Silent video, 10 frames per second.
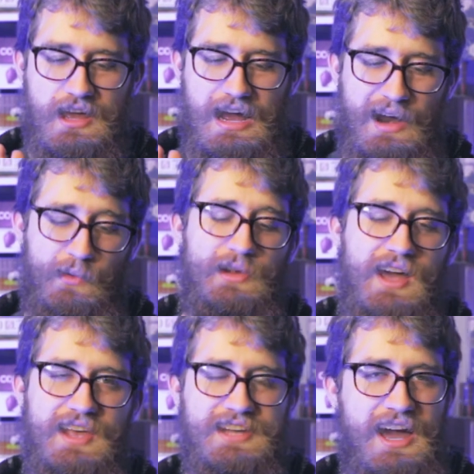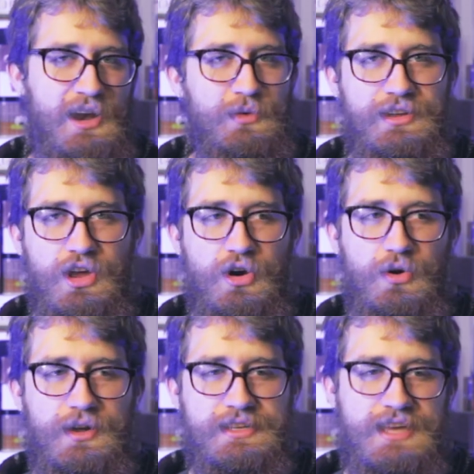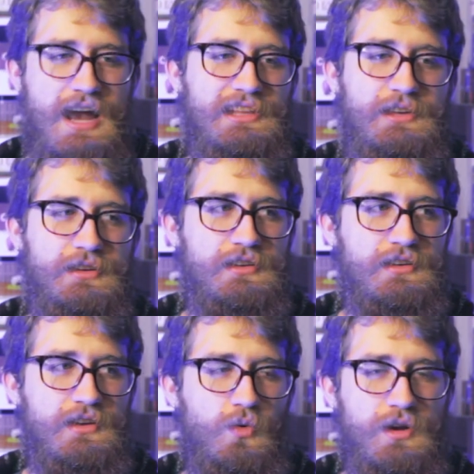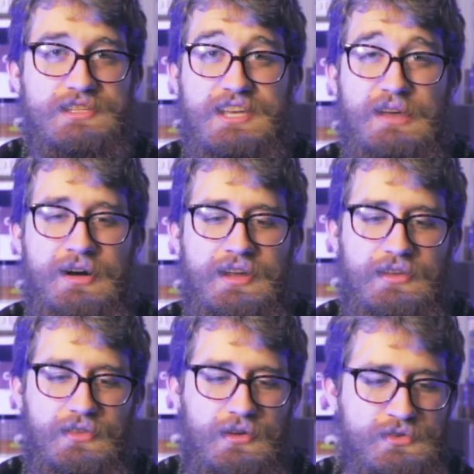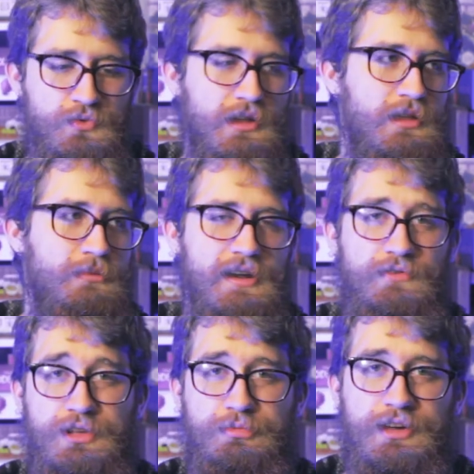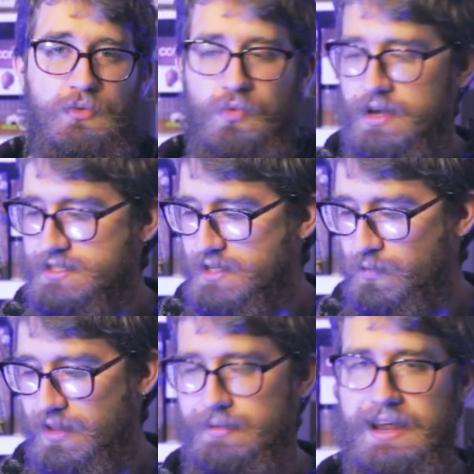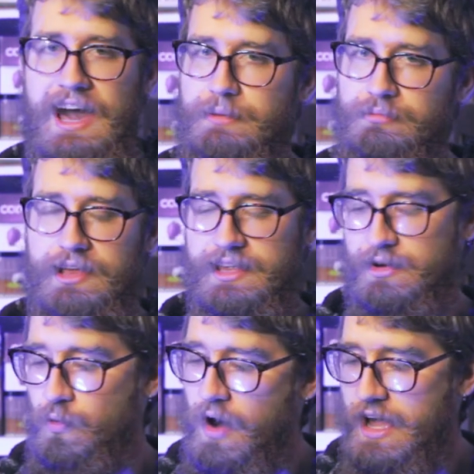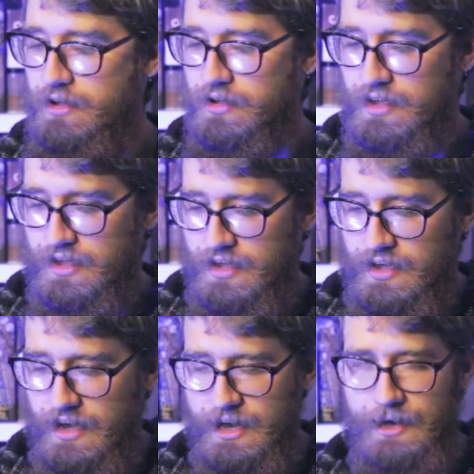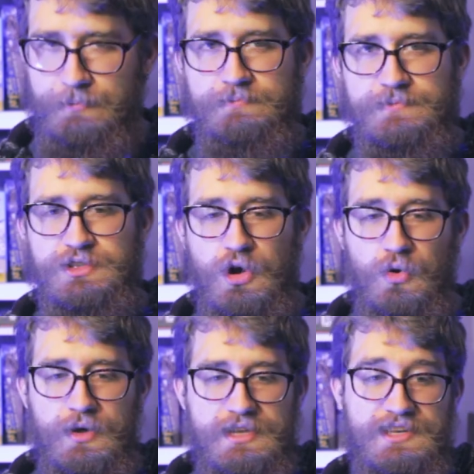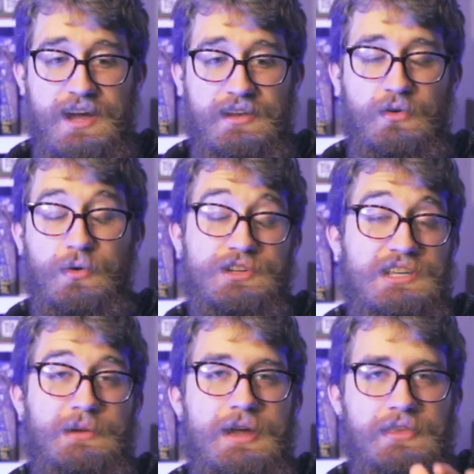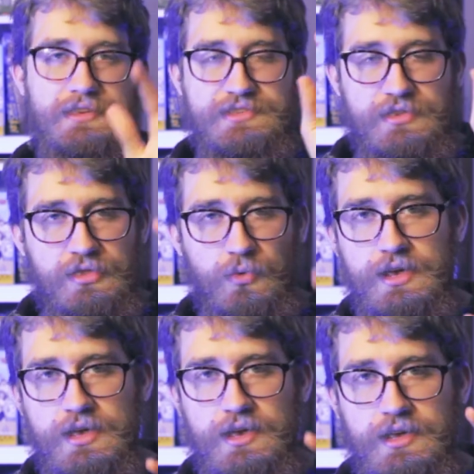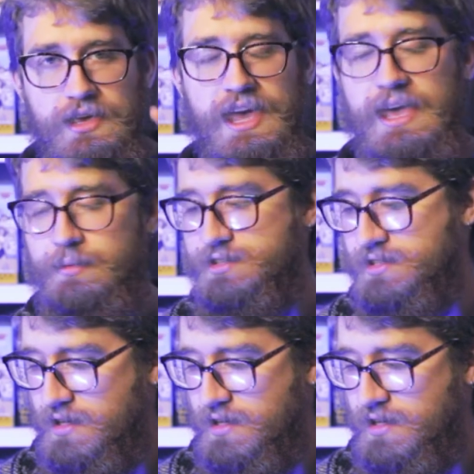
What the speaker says: I realized I didn't really know exactly what to say about it. It was one of them that I've only played once and one of them that I hadn't played in a while. So we decided that we're just going to make this 3 games.